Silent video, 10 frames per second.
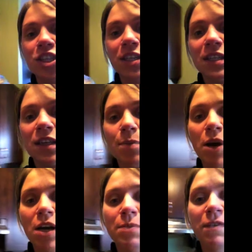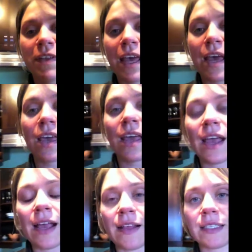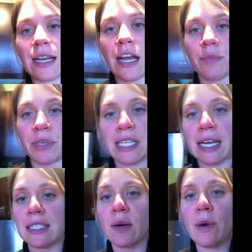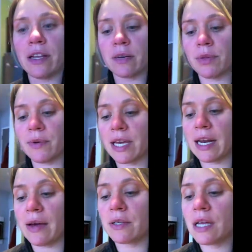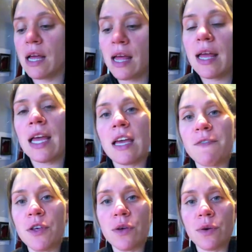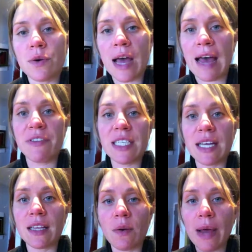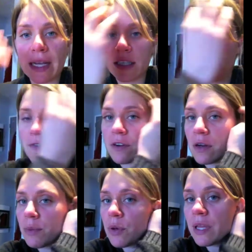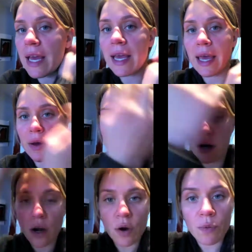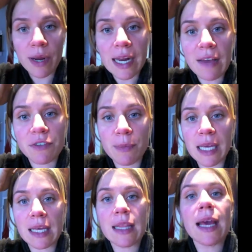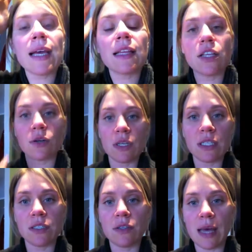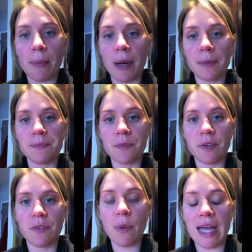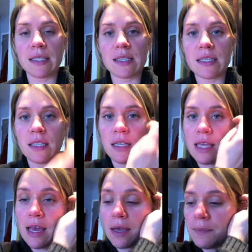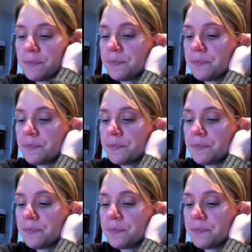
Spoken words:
just at the bottom of the egg, and that's going to help protect it while you're blowing it out. If you haven't taken the wax off, if you're going to blow the egg out right after making the egg, then you don't need to do that part if the wax is still on the egg.